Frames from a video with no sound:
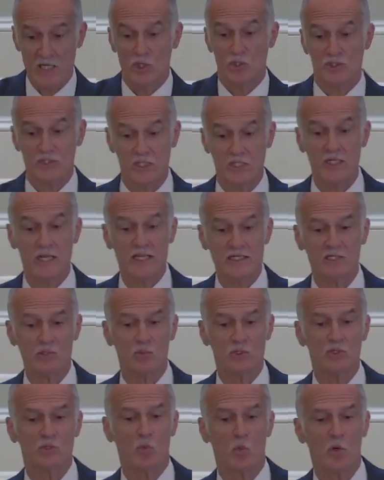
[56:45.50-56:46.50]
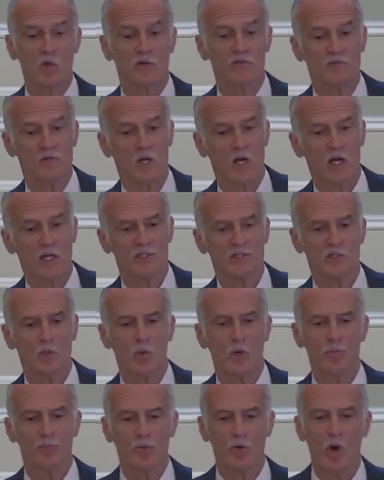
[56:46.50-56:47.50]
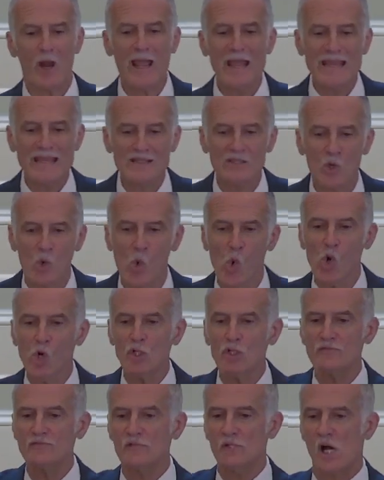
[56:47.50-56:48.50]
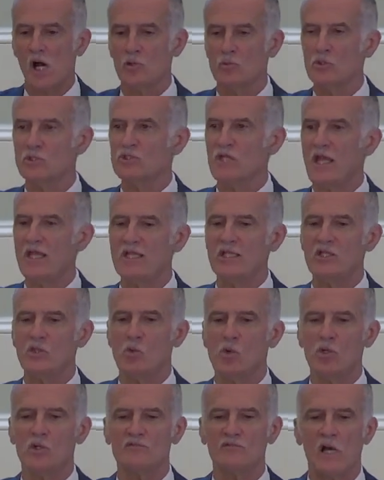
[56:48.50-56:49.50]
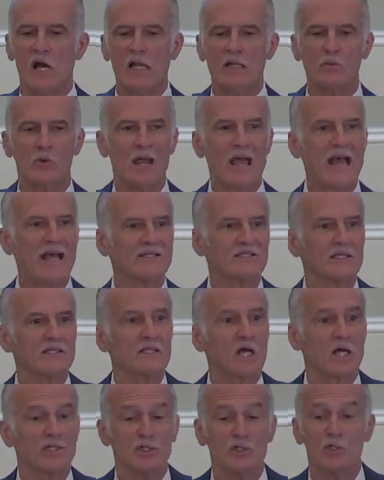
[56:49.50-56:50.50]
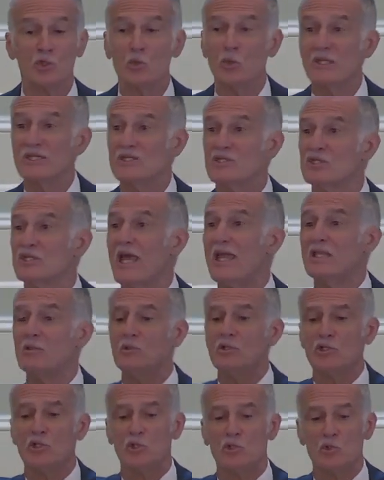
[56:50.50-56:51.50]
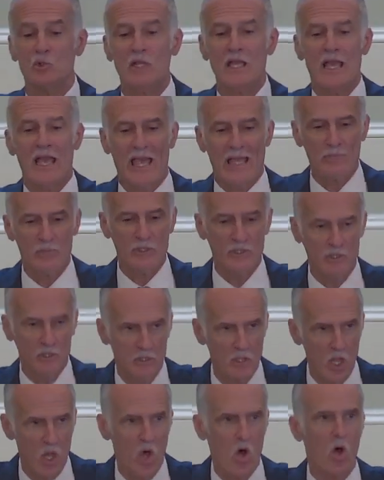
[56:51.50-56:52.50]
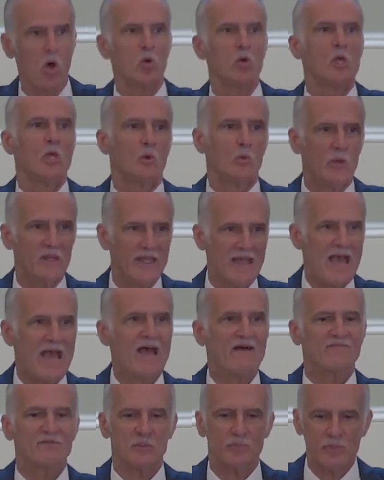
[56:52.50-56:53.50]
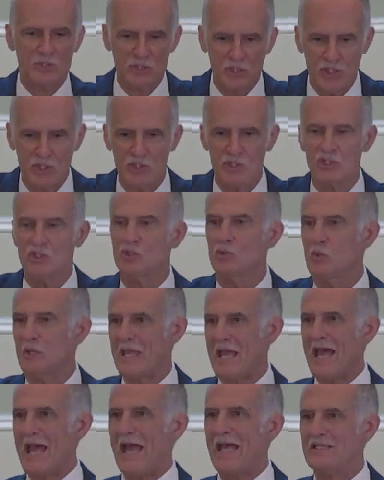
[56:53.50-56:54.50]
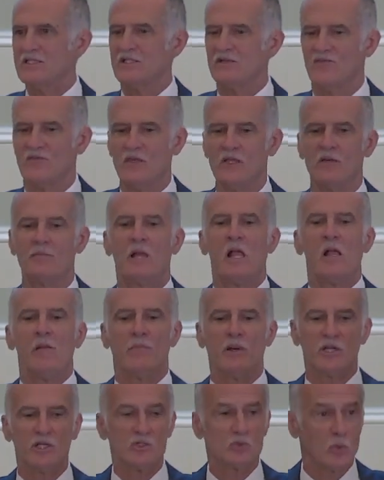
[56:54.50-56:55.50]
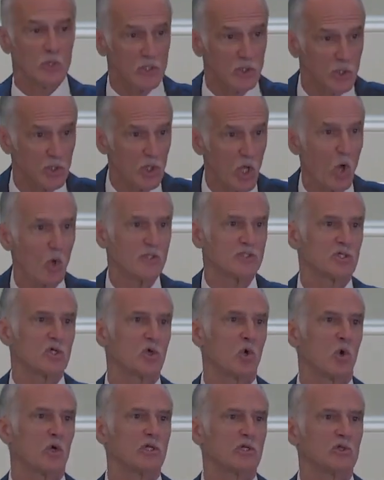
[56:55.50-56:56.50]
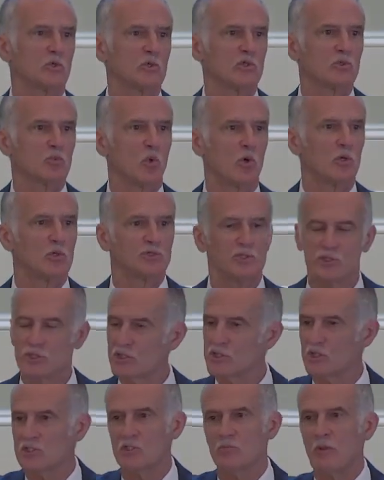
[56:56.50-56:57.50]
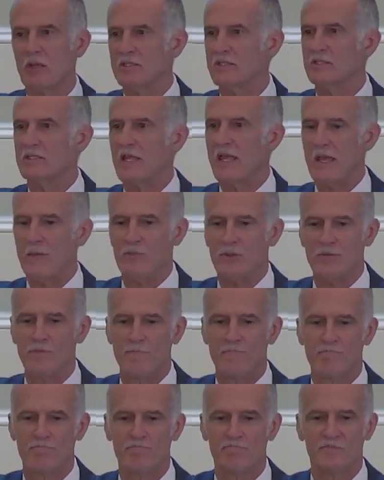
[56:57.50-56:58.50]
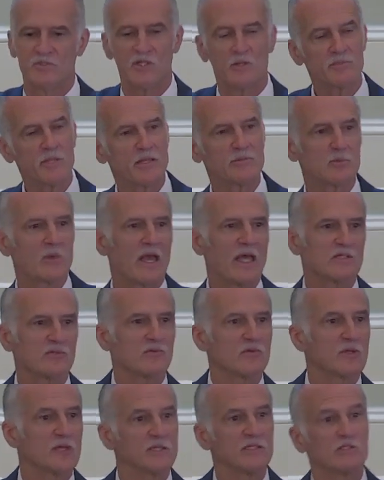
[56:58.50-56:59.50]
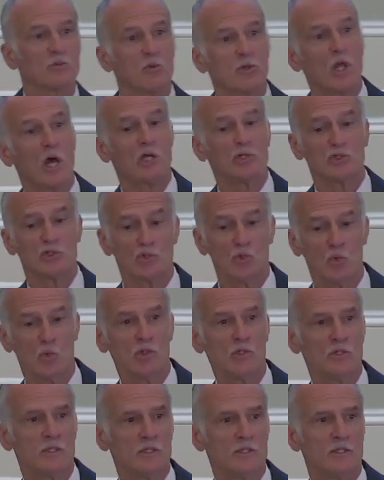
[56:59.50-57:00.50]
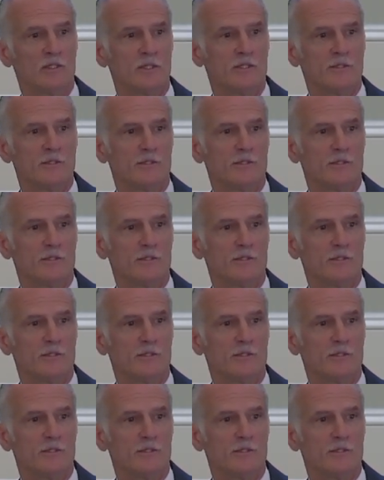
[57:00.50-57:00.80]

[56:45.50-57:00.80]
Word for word: Here it's connected with the Word of God. So we're praying the Word of God. We're taking the Word of God and we're asking God to do what He said He would do. And we know we have the petitions we ask of Him because we know it's according to His Word. So just expect it to happen. Sometimes we ask for things and we're not sure.